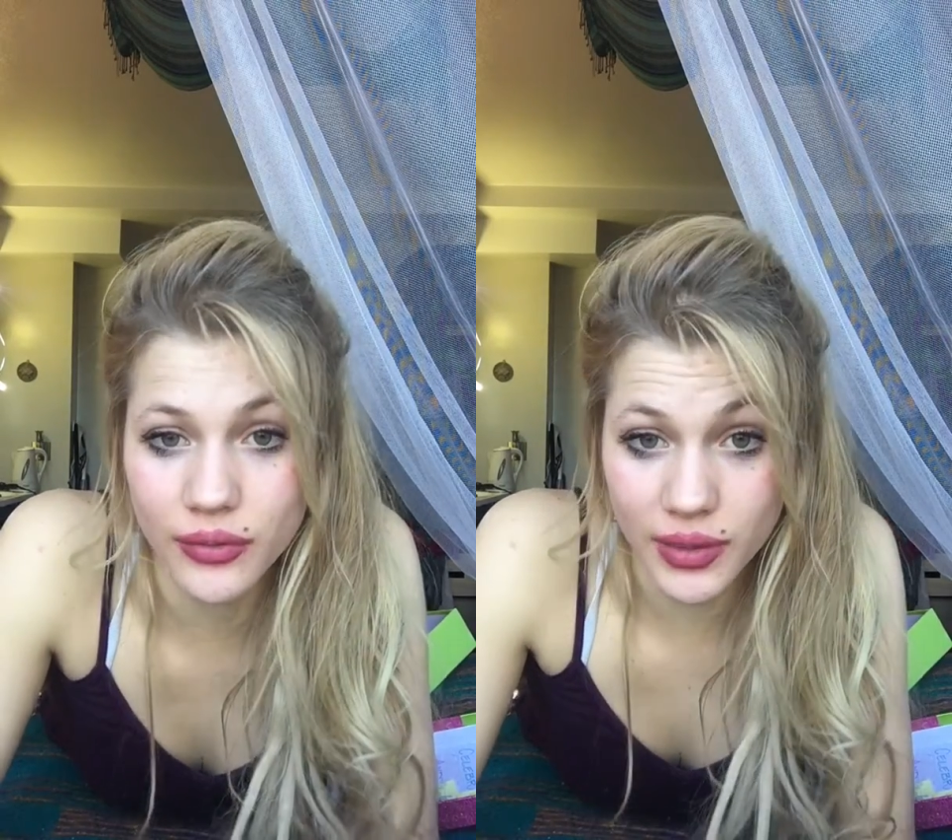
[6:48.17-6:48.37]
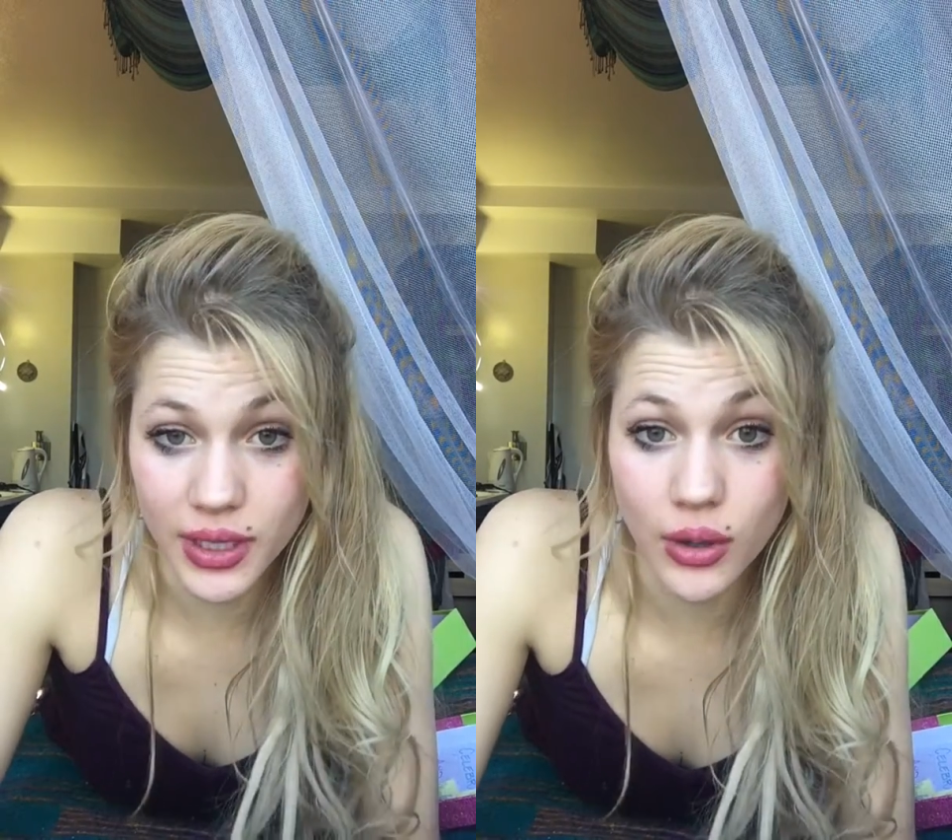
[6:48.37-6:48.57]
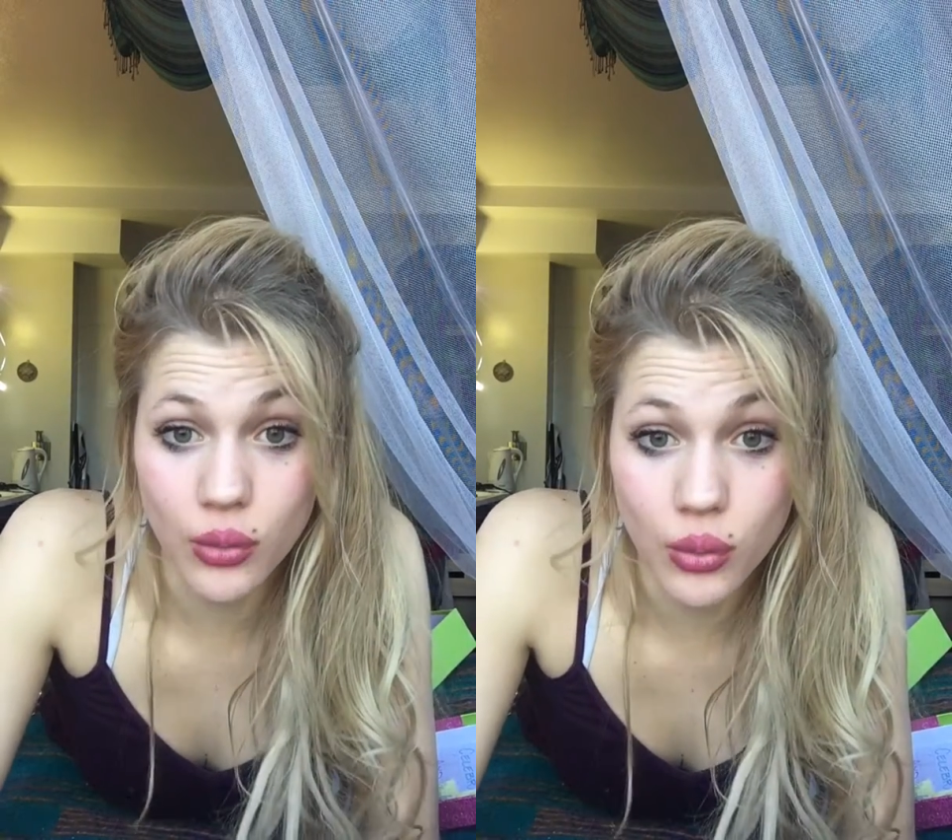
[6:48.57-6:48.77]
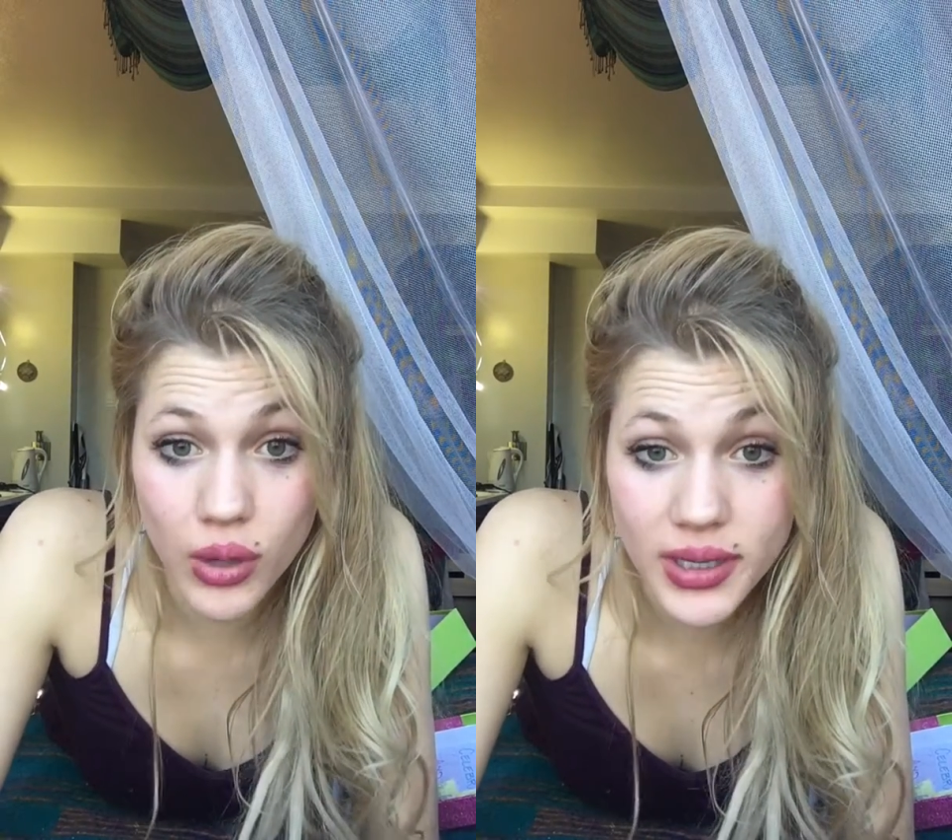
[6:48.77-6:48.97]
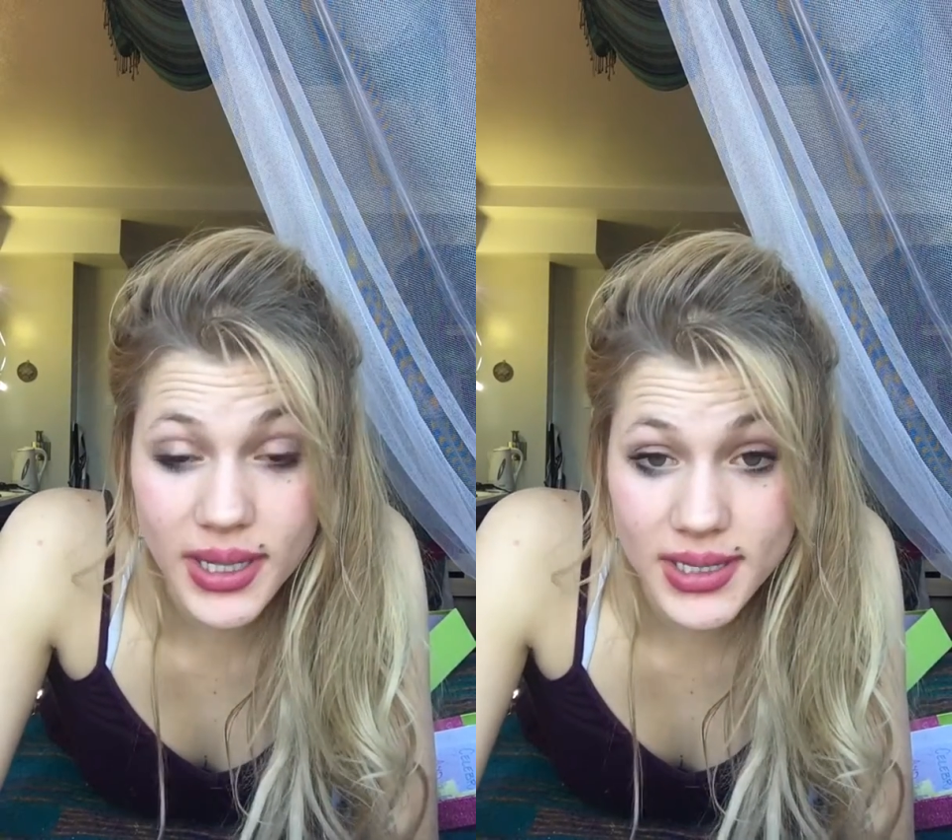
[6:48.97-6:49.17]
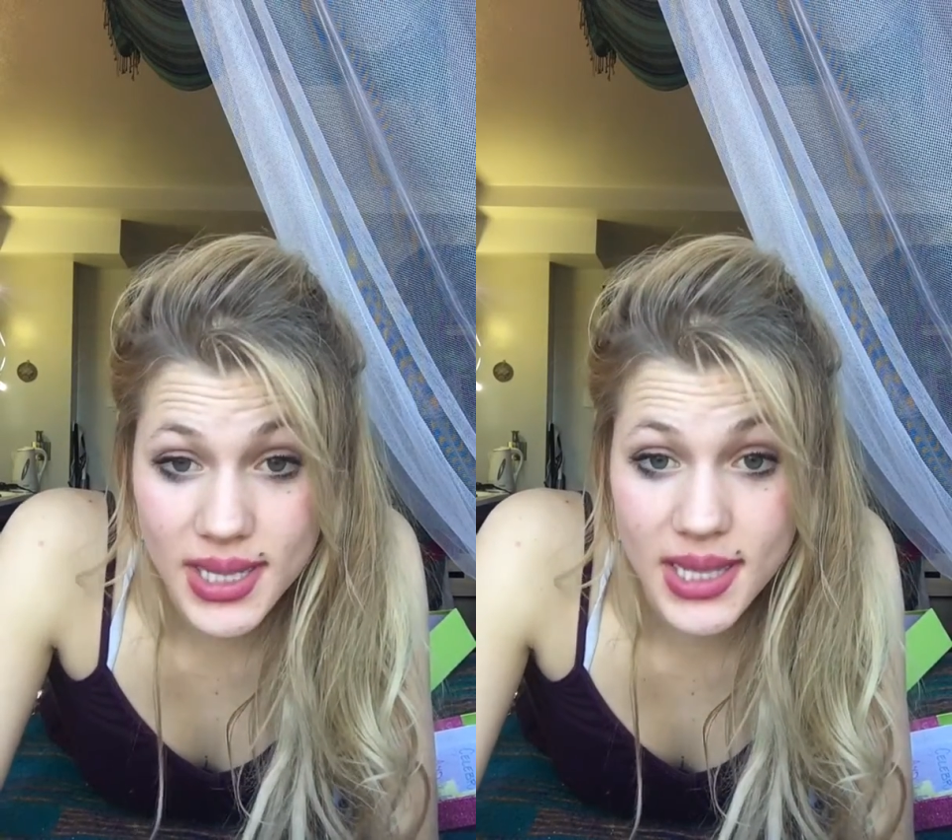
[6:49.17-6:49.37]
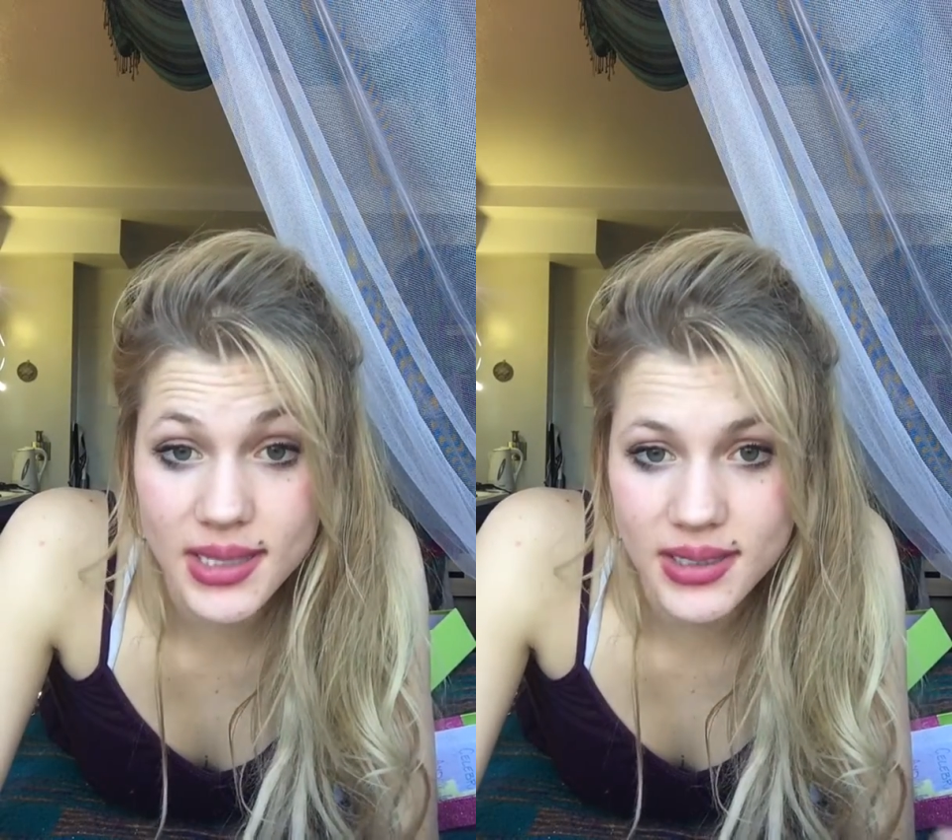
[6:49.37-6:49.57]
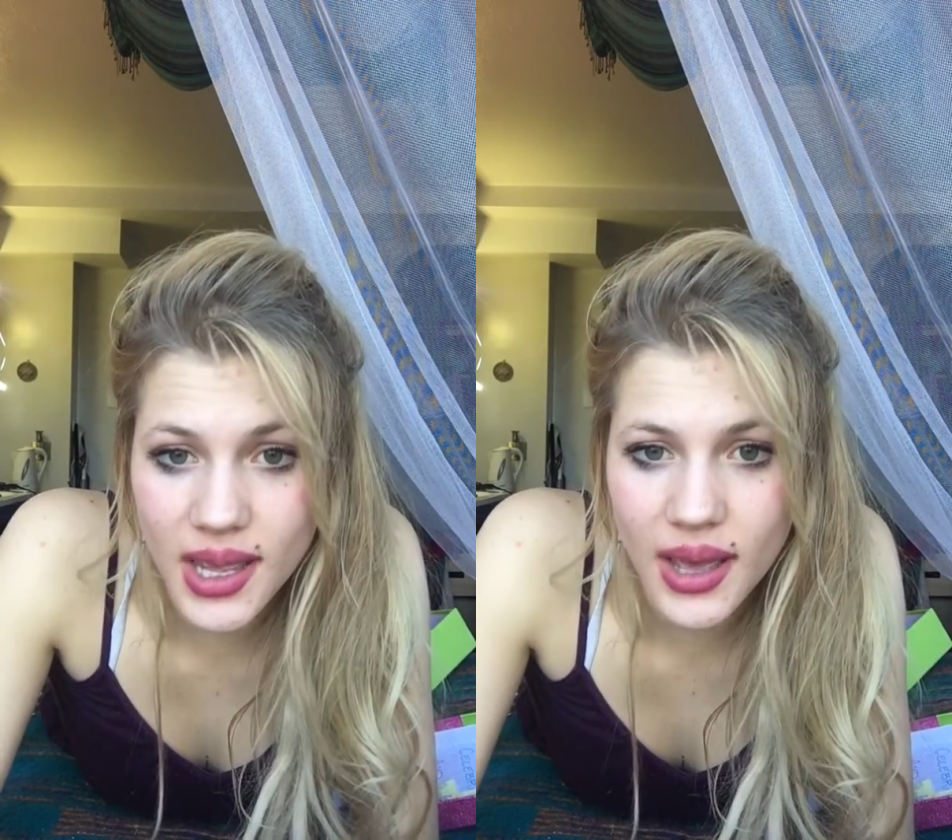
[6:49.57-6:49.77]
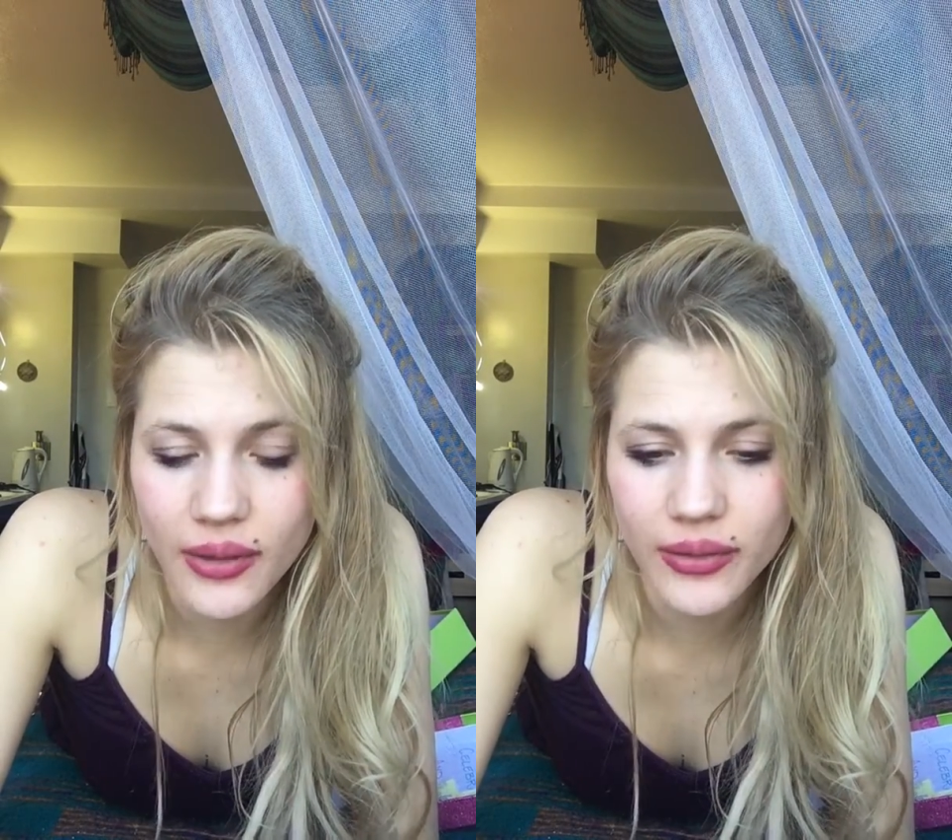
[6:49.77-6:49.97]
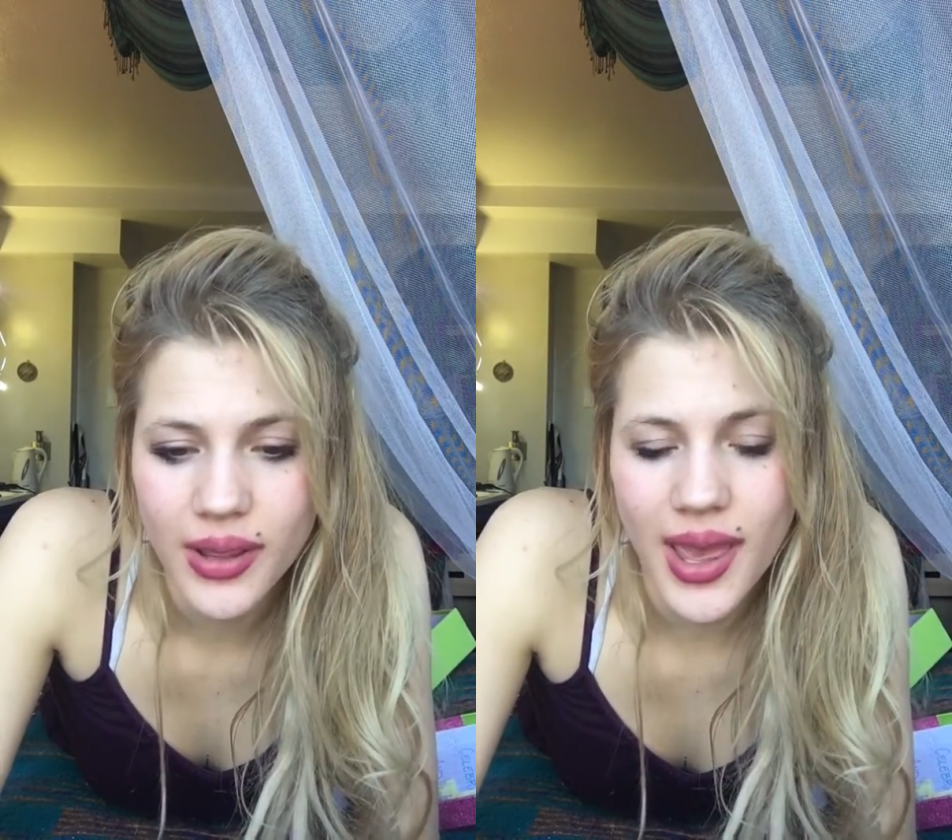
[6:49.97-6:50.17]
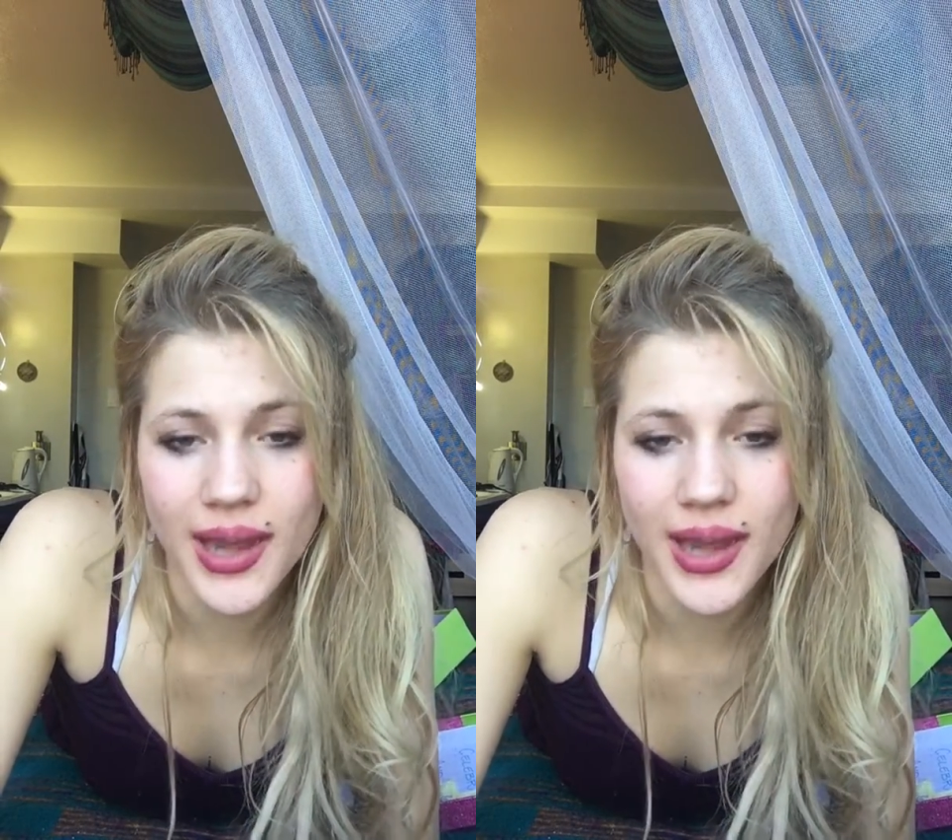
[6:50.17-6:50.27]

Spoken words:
a video would get taken down.